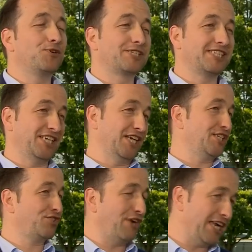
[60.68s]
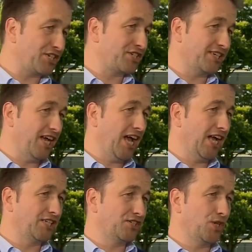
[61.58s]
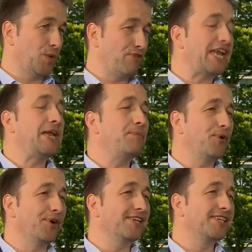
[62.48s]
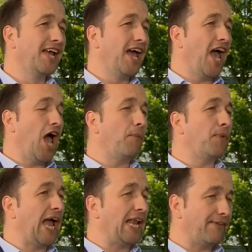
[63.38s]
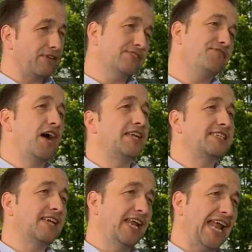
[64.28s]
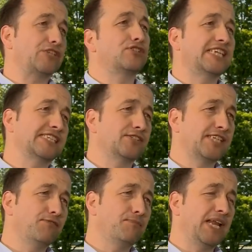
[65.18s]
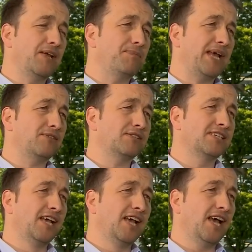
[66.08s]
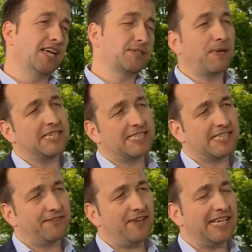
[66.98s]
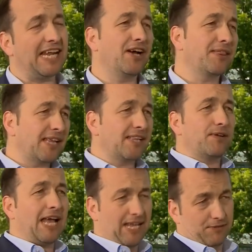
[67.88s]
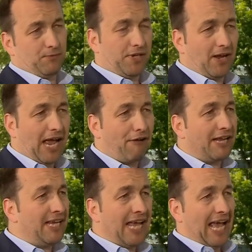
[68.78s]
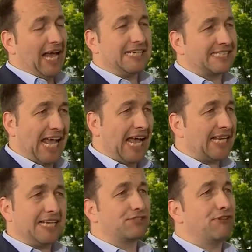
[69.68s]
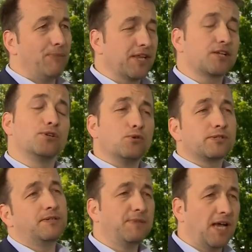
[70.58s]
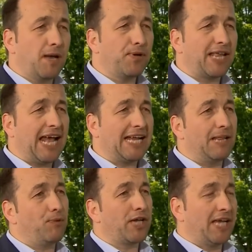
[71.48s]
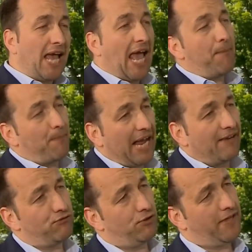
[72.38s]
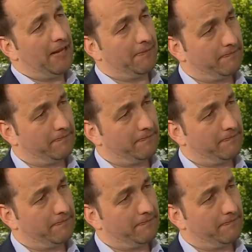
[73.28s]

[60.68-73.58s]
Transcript: forces that are stretched to breaking point, and having to find an extra £6 or £7 million to police this event. Now, I think that Harry and his dad and his grandmother could all put their hand in their pocket and pay for all of that.